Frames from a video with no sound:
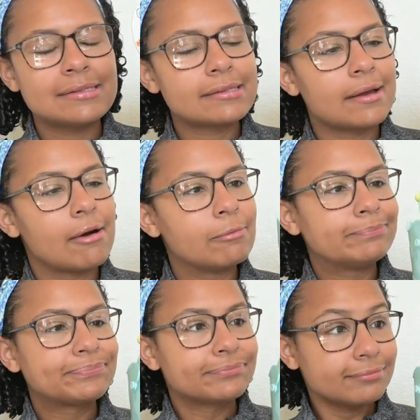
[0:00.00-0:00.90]
So
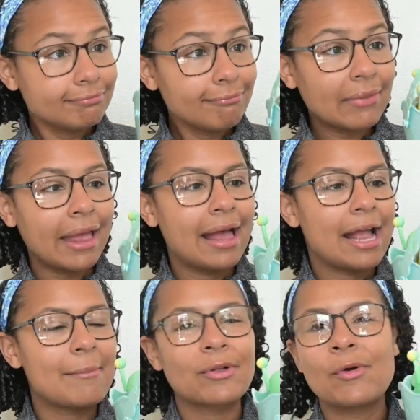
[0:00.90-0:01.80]
I
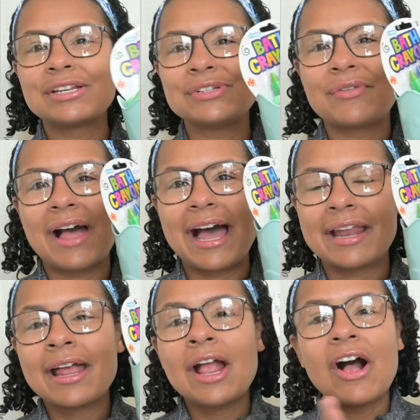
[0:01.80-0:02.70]
am going to do
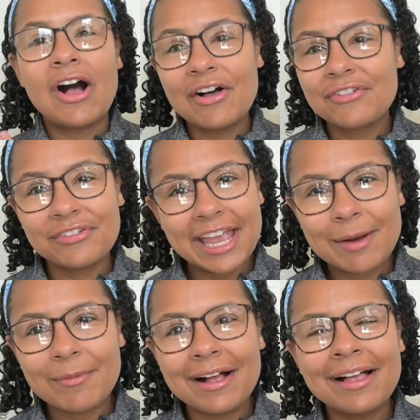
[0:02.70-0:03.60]
that off of
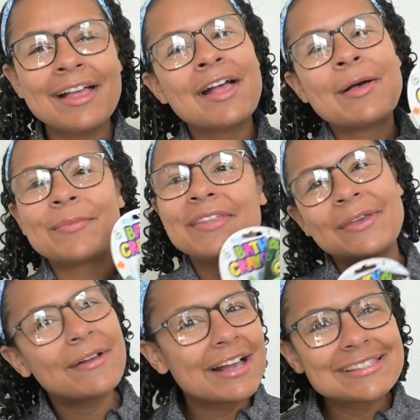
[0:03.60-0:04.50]
camera. But
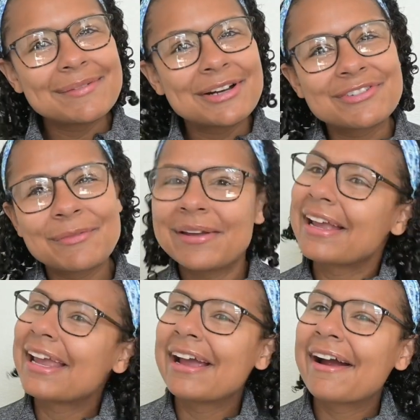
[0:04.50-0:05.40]
thank you guys so much for
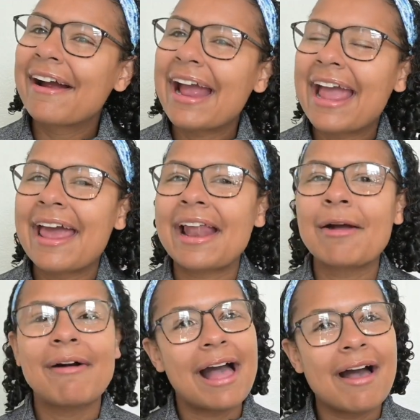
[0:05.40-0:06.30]
being here and
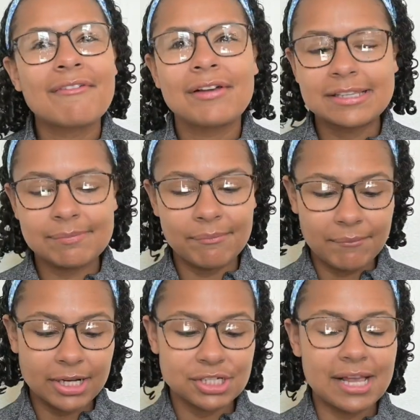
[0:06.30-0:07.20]
I will have as
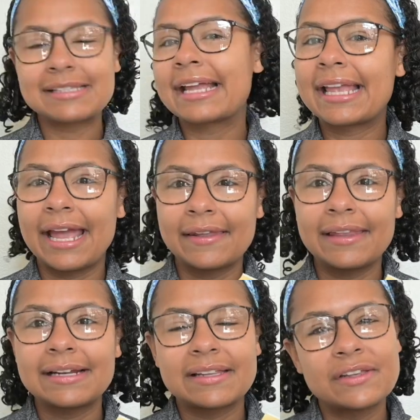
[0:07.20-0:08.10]
much as I can
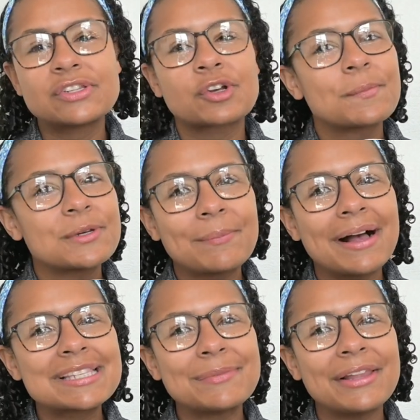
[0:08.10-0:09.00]
linked in the description
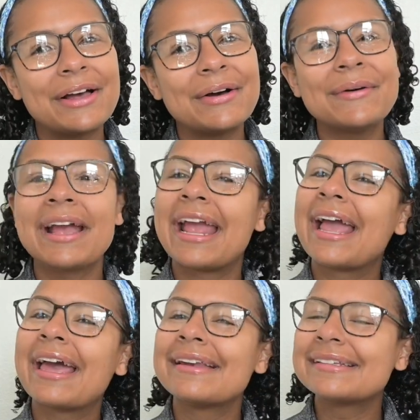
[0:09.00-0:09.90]
box below
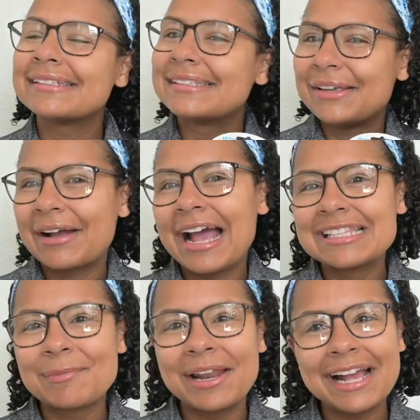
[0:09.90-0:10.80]
and see you
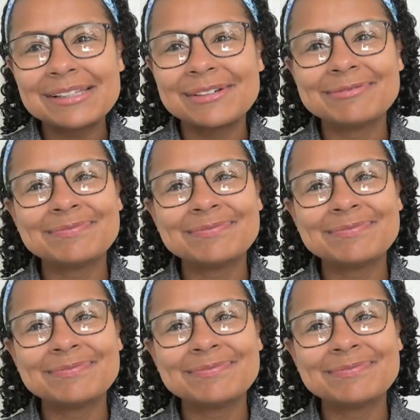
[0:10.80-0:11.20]
guys in my next one.